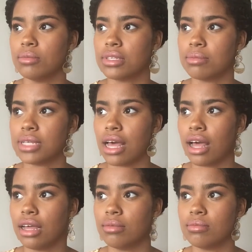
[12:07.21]

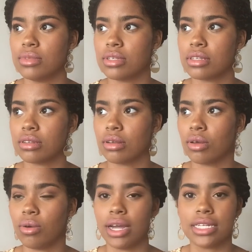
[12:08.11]
Sometimes
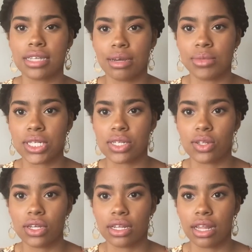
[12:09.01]
quiet time
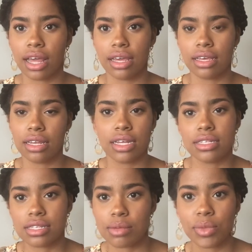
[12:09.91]
doesn't look like getting
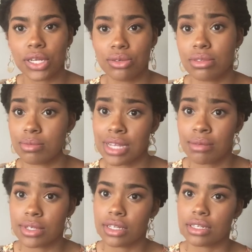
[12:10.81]
into something new.
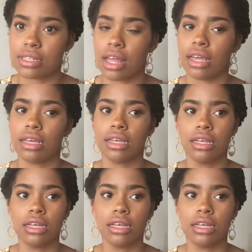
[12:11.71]
Sometimes it looks like